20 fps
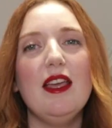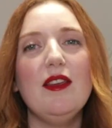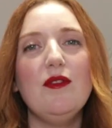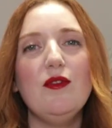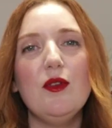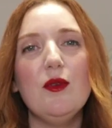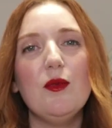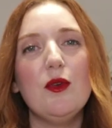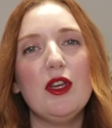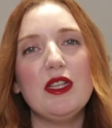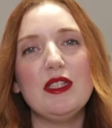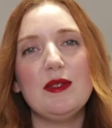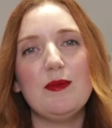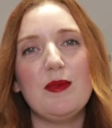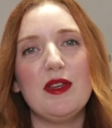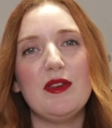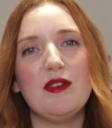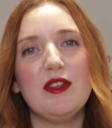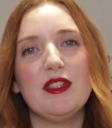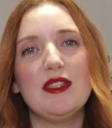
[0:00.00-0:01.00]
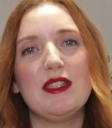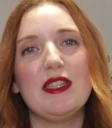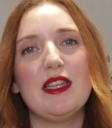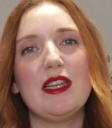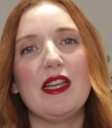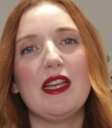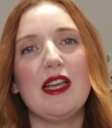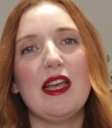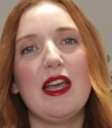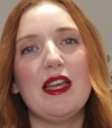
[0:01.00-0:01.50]
If you are
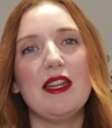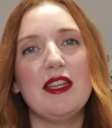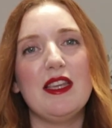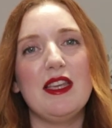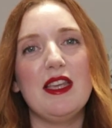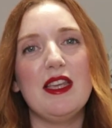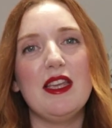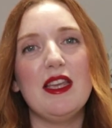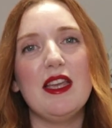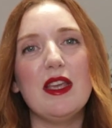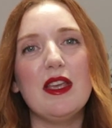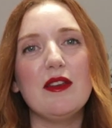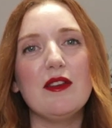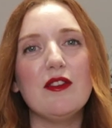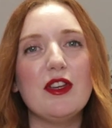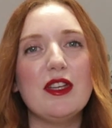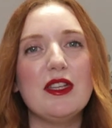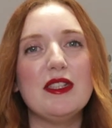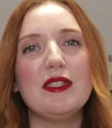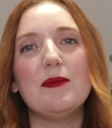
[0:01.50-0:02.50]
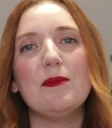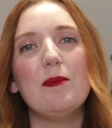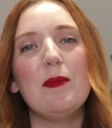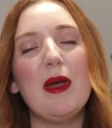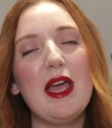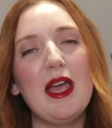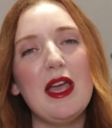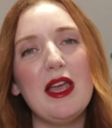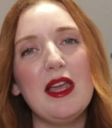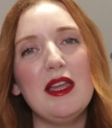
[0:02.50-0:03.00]
experiencing any increased
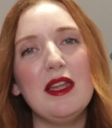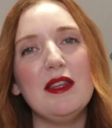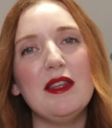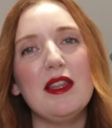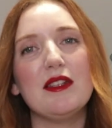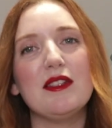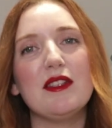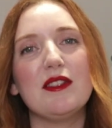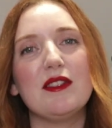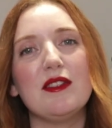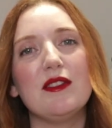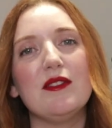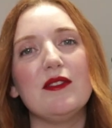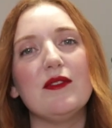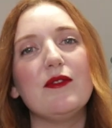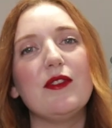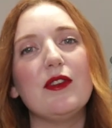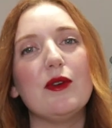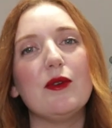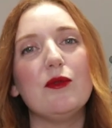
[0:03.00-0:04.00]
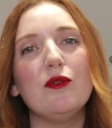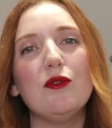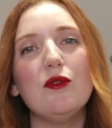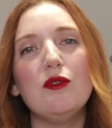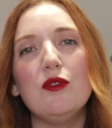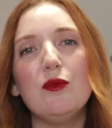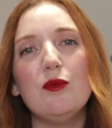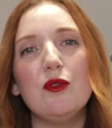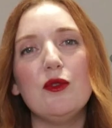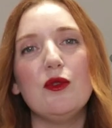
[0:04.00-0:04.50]
pain that doesn't feel
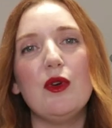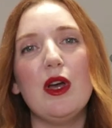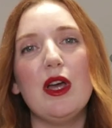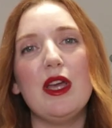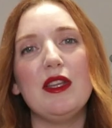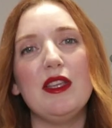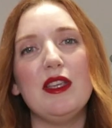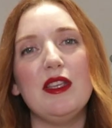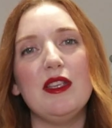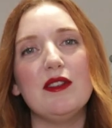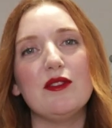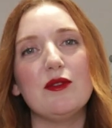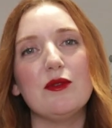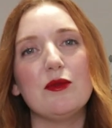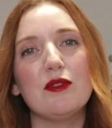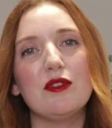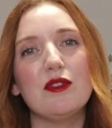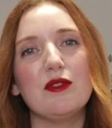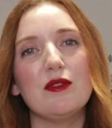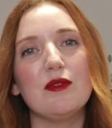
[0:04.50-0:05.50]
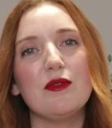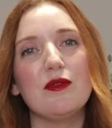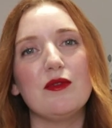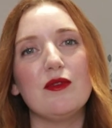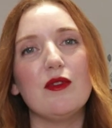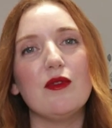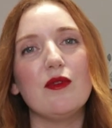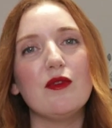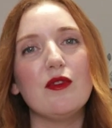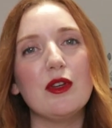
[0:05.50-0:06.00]
normal, any sort of
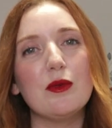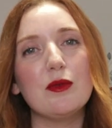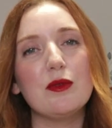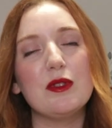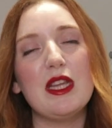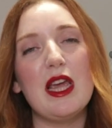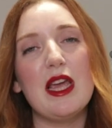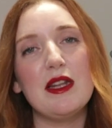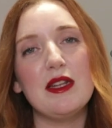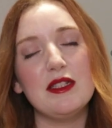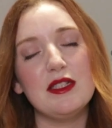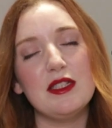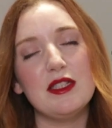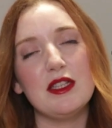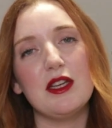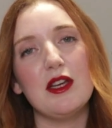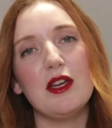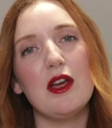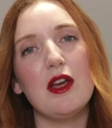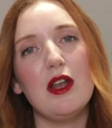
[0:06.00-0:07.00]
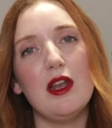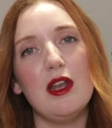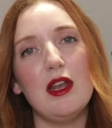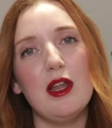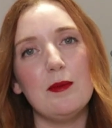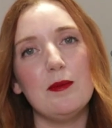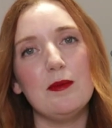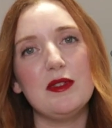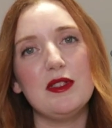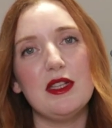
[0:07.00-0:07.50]
real tender
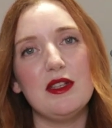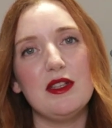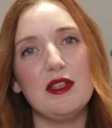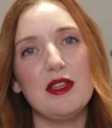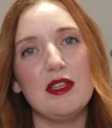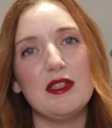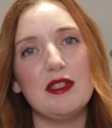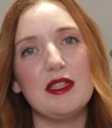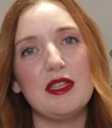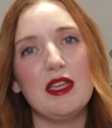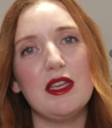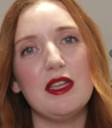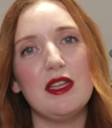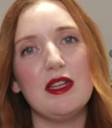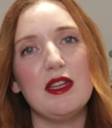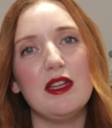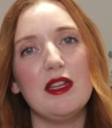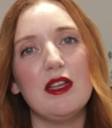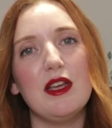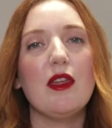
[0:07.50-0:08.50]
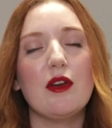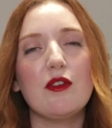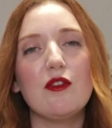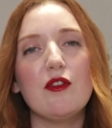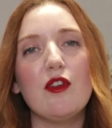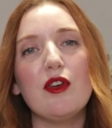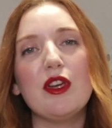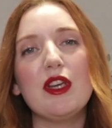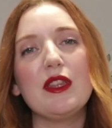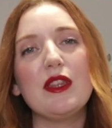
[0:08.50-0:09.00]
lumps under the skin that are
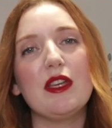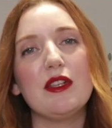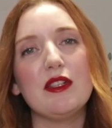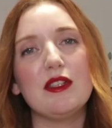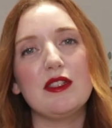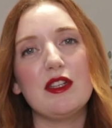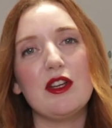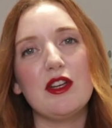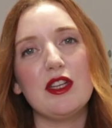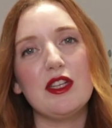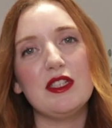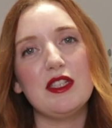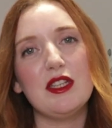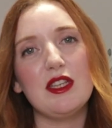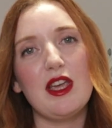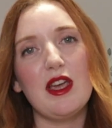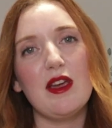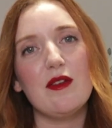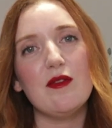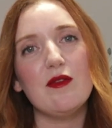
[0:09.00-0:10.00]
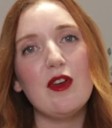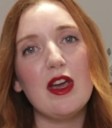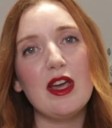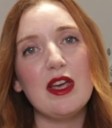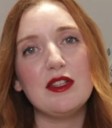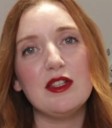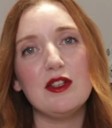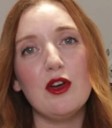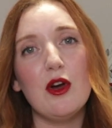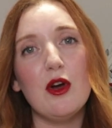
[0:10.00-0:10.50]
growing, that are starting to get
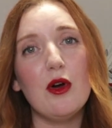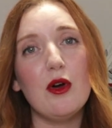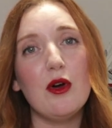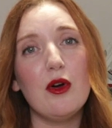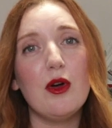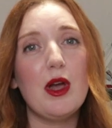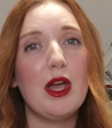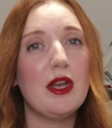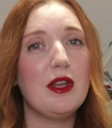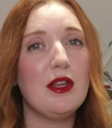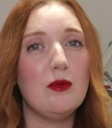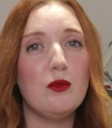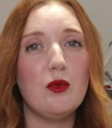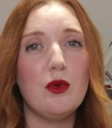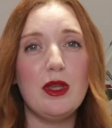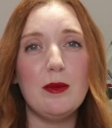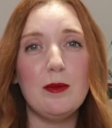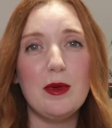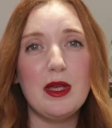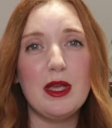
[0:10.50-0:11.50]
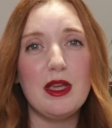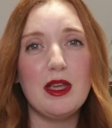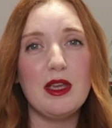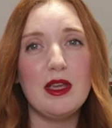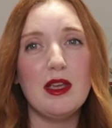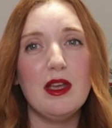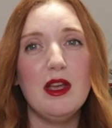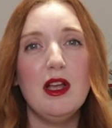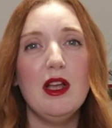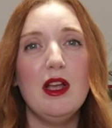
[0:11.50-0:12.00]
red and hot, any
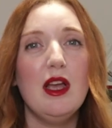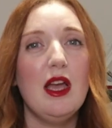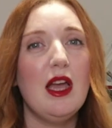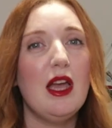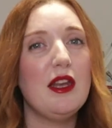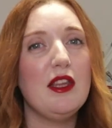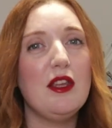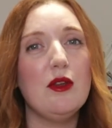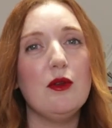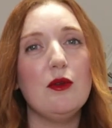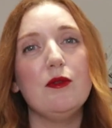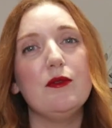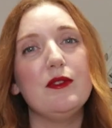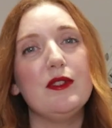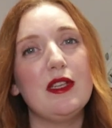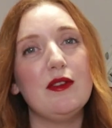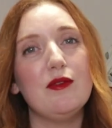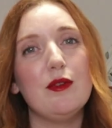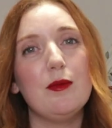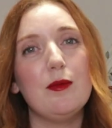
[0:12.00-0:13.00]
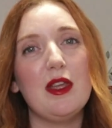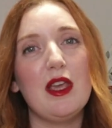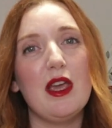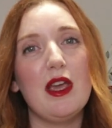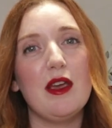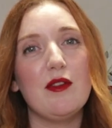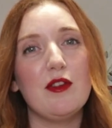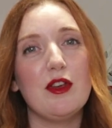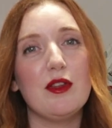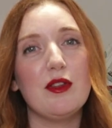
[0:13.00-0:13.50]
weeping, any oozing from the
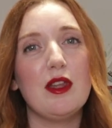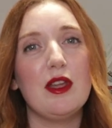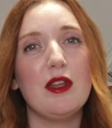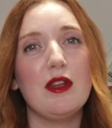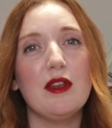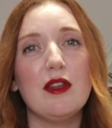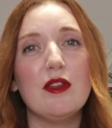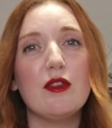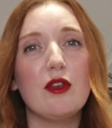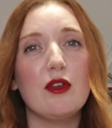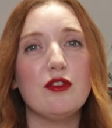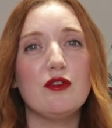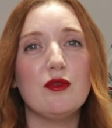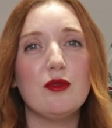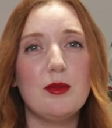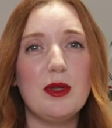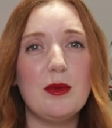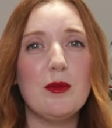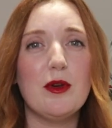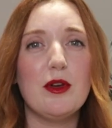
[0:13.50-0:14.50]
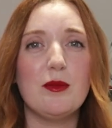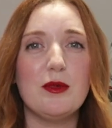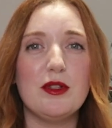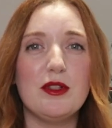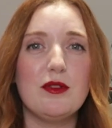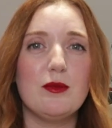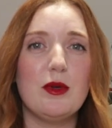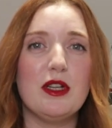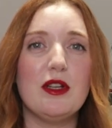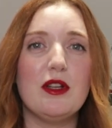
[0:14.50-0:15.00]
area, then those would be
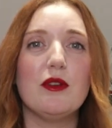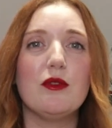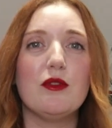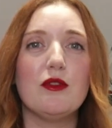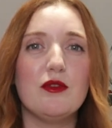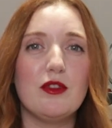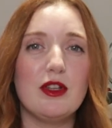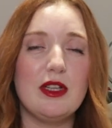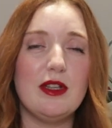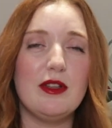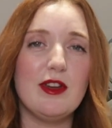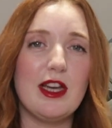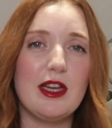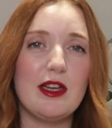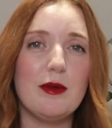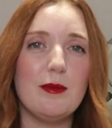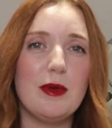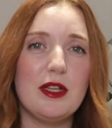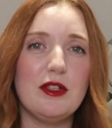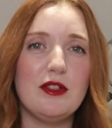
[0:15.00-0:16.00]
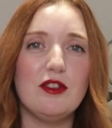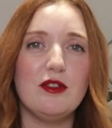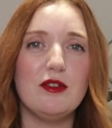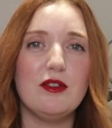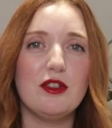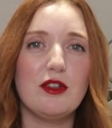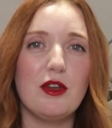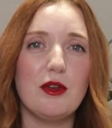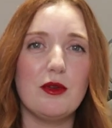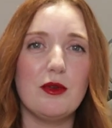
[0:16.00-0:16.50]
moments when I would really recommend you
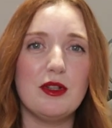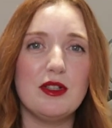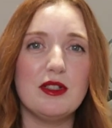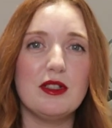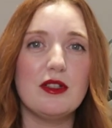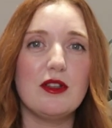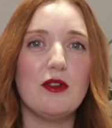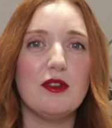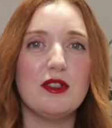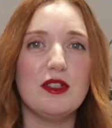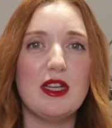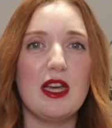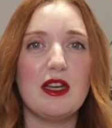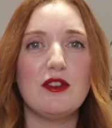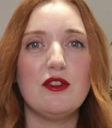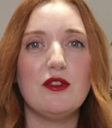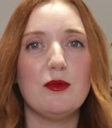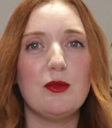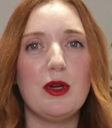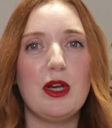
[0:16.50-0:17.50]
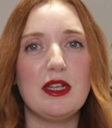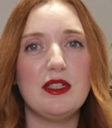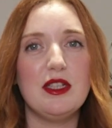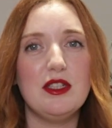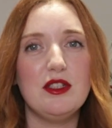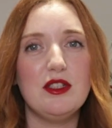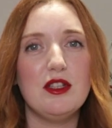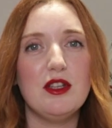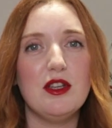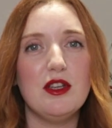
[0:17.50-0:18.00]
to go and contact your
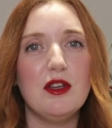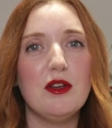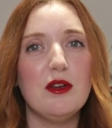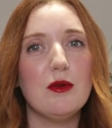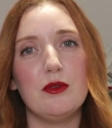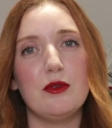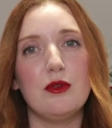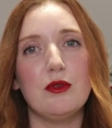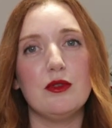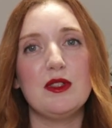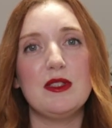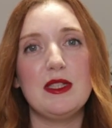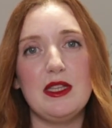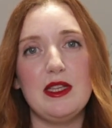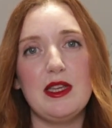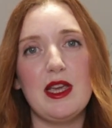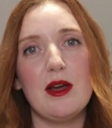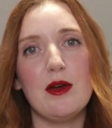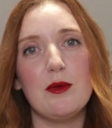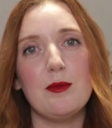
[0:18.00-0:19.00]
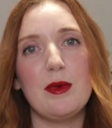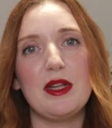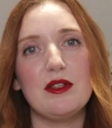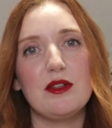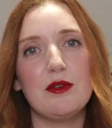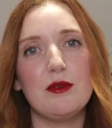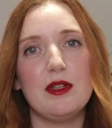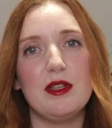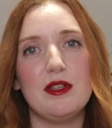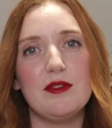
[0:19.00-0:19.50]
practitioner or seek out
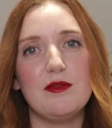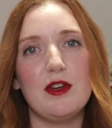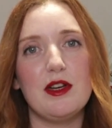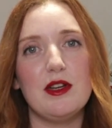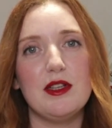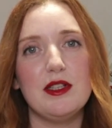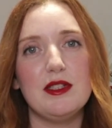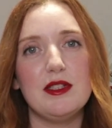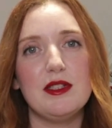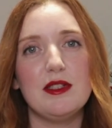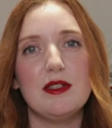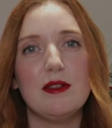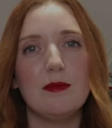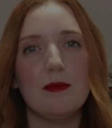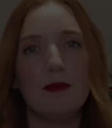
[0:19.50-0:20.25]
medical advice.